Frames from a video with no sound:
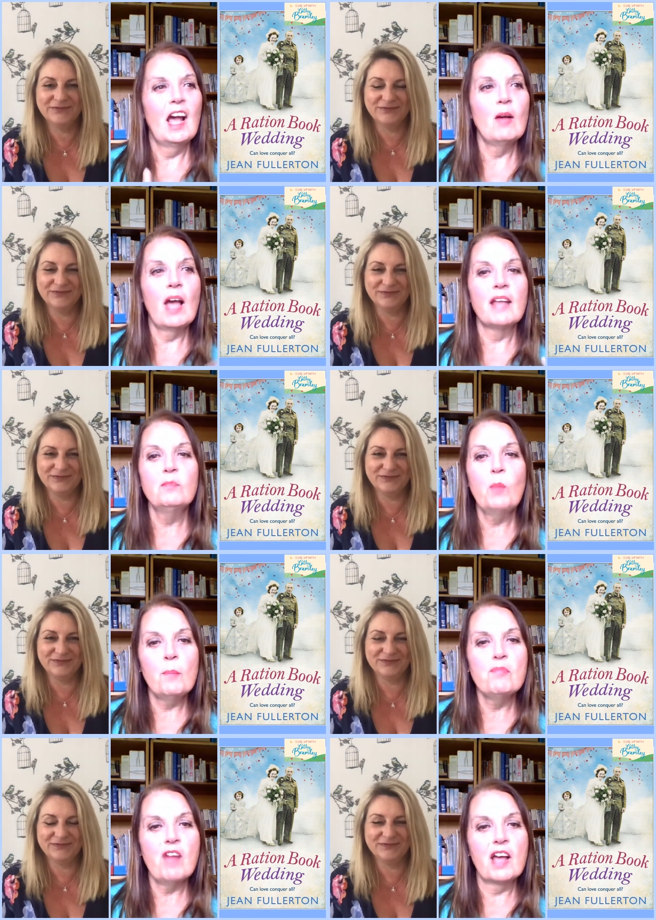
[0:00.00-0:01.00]
Speaker 1: uh, and
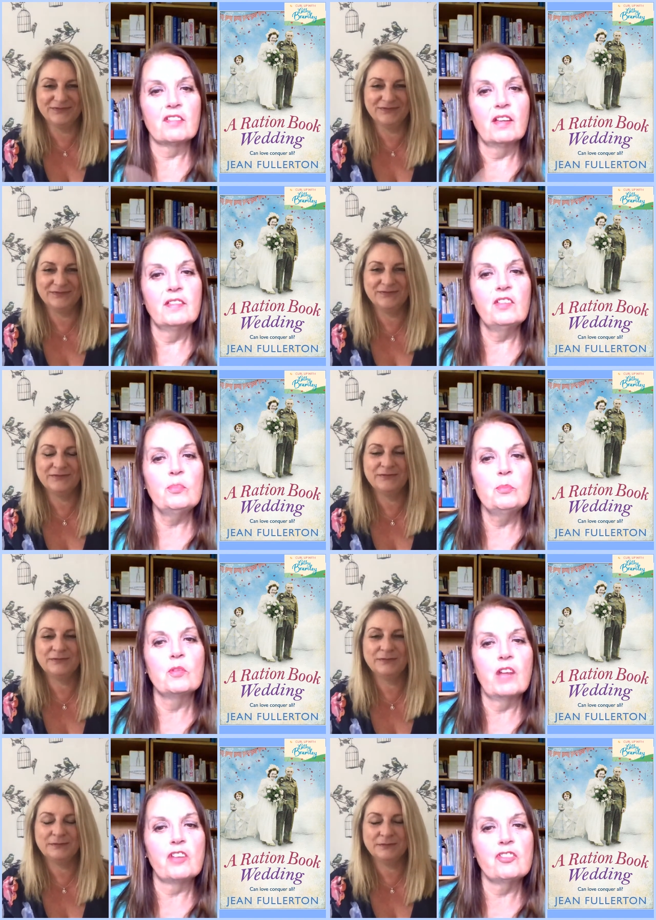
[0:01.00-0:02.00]
one brother. And this
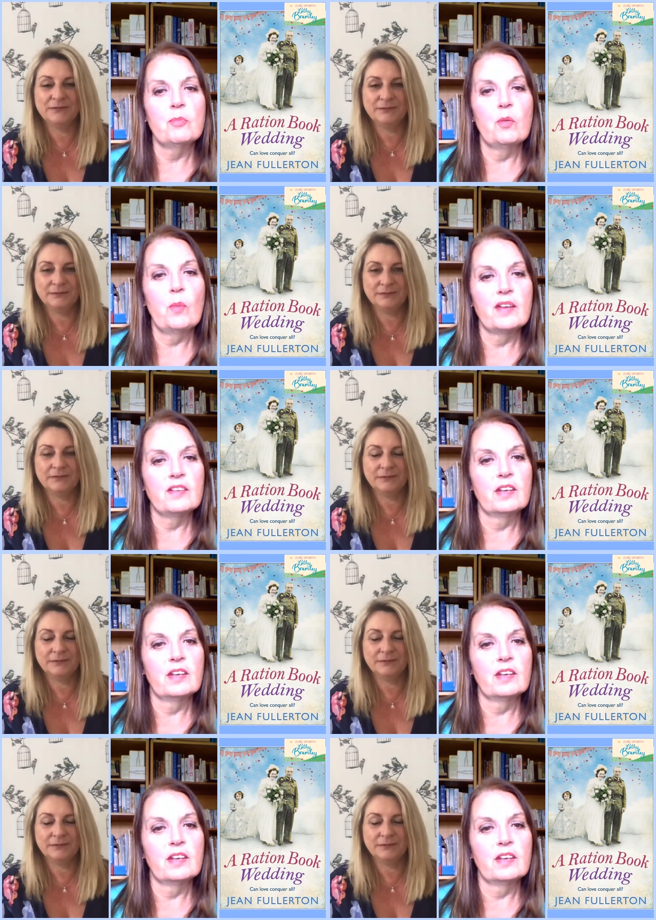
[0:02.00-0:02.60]
book, Russian Book Wedding,